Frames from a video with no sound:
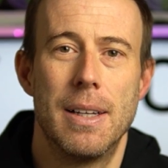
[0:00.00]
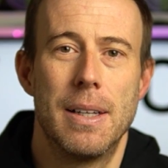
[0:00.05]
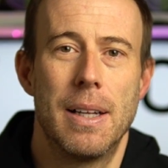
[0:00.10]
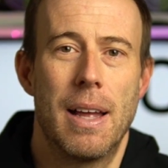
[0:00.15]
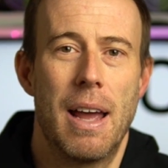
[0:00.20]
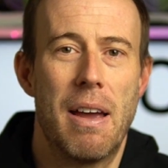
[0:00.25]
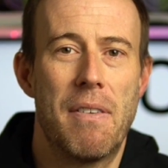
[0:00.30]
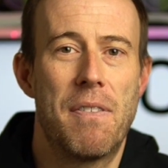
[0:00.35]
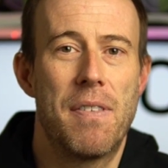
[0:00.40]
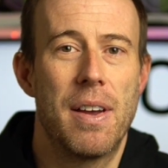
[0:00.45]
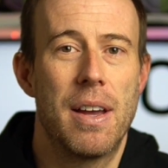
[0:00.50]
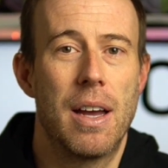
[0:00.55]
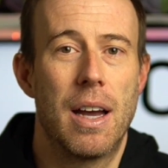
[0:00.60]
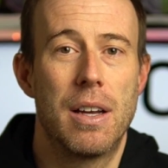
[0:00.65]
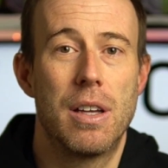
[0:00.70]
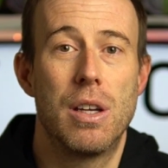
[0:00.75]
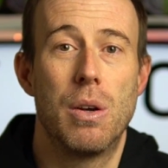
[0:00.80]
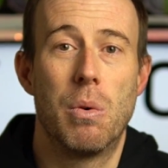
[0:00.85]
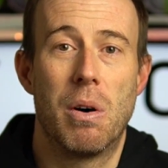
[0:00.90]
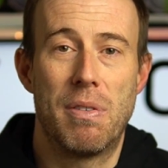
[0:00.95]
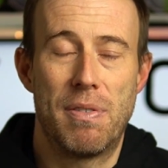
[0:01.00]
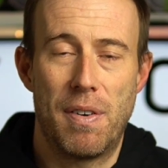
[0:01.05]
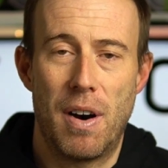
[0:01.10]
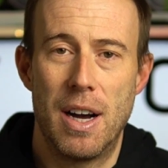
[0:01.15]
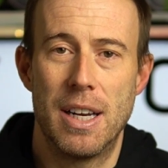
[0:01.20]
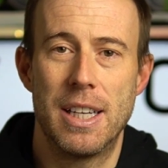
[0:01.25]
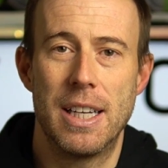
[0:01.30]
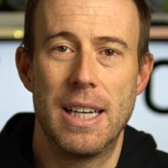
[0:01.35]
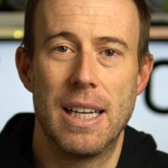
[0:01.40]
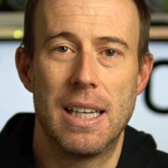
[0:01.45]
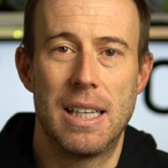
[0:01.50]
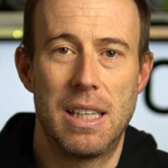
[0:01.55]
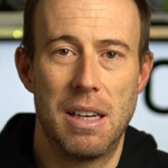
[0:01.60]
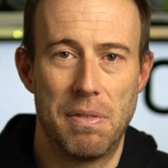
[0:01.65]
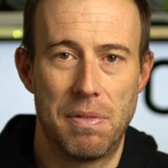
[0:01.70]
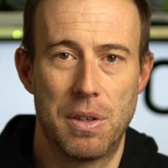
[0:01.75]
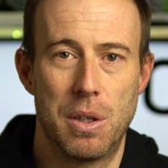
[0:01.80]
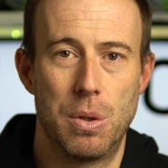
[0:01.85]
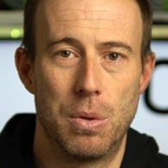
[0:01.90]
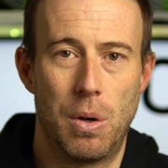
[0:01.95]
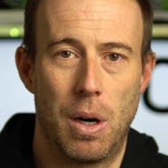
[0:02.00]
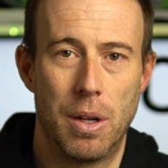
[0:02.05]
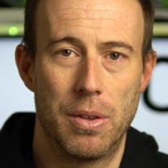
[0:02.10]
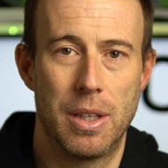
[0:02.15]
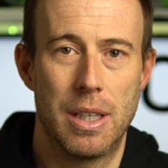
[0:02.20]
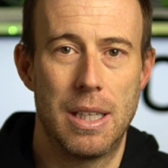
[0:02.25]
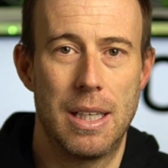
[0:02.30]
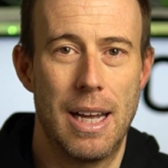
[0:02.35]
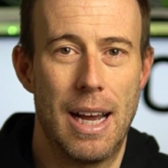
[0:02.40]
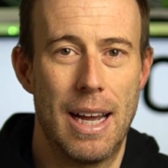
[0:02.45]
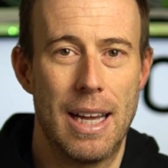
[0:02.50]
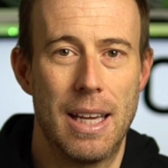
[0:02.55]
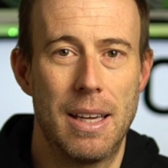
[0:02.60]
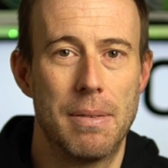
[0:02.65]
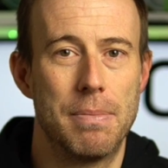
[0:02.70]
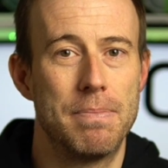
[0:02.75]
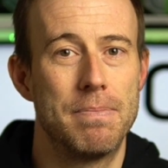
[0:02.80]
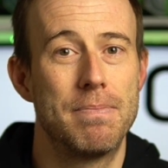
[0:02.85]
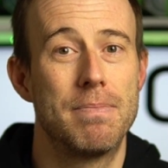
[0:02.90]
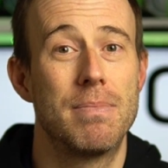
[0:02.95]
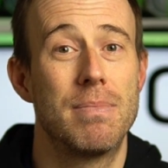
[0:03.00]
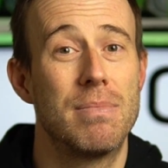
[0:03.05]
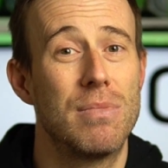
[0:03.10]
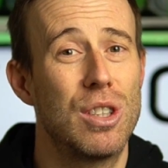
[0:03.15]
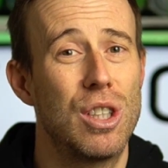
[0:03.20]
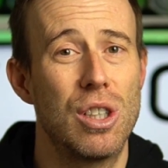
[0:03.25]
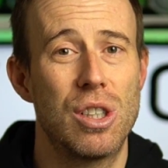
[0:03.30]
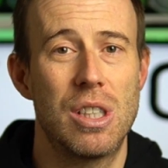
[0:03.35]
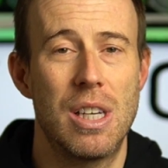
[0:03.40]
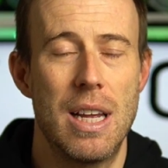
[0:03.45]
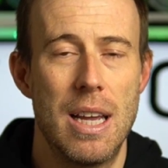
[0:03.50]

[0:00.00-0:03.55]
If you are finding it difficult on the day, just